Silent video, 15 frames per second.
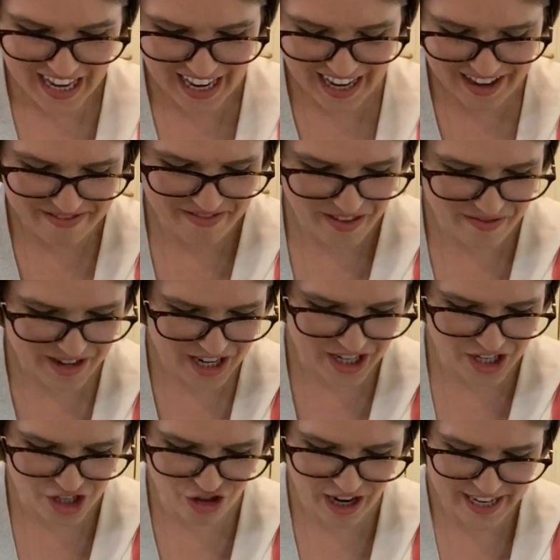We
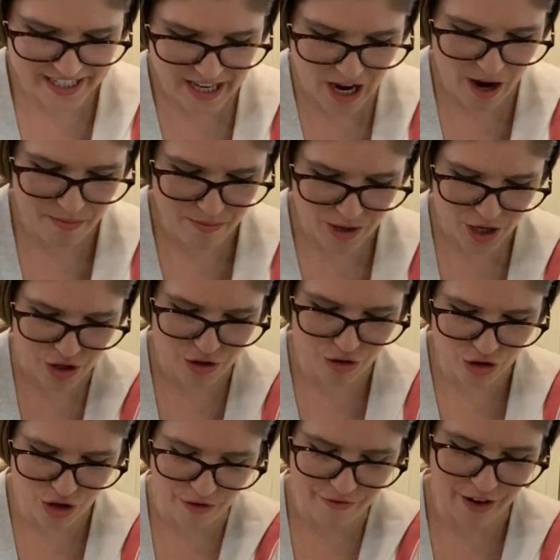can just dress up, we can
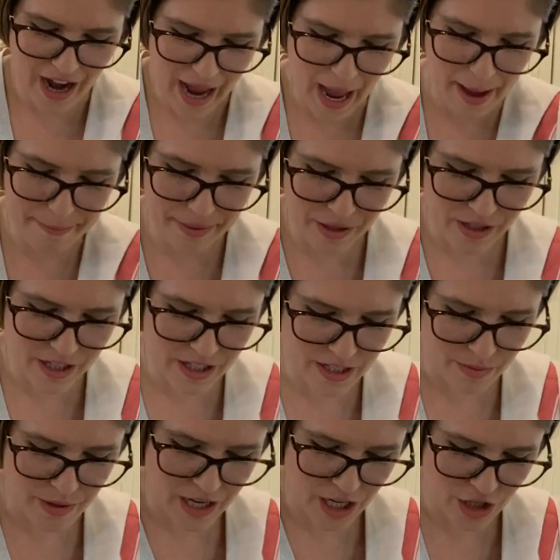do Duking for
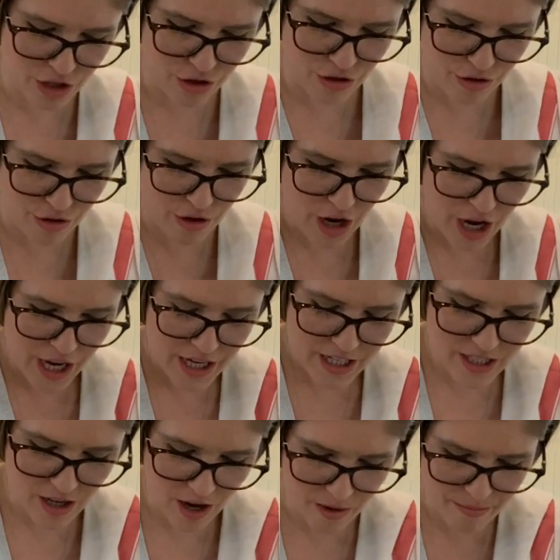Apples, we can do
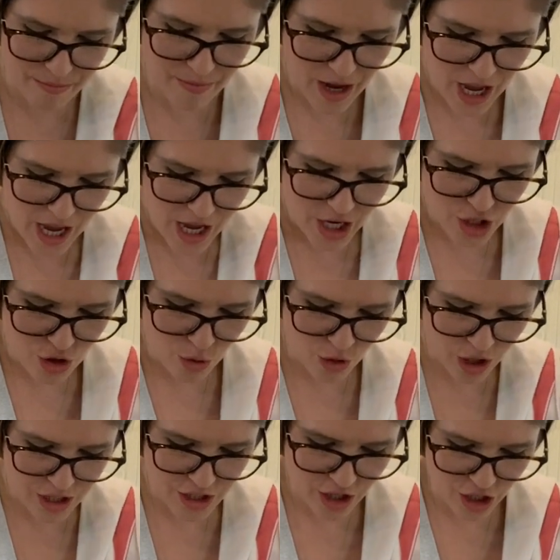some
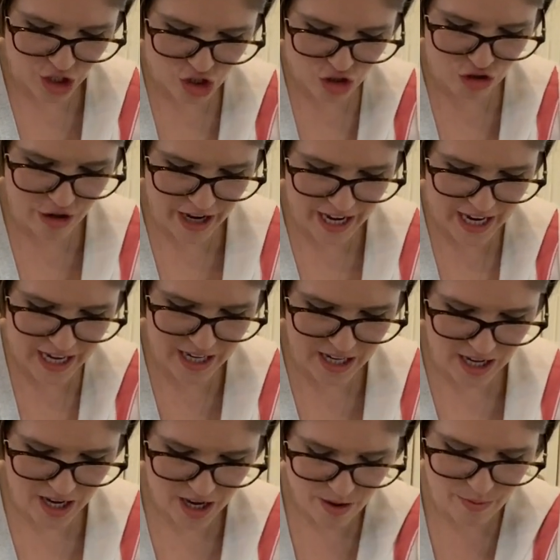donuts on a
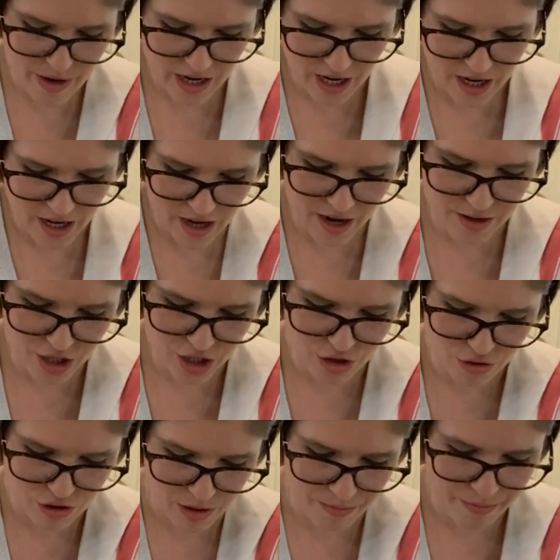string, we can just
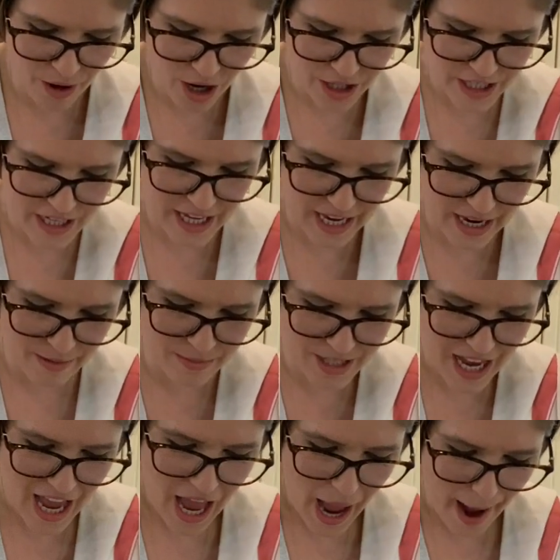do some party games.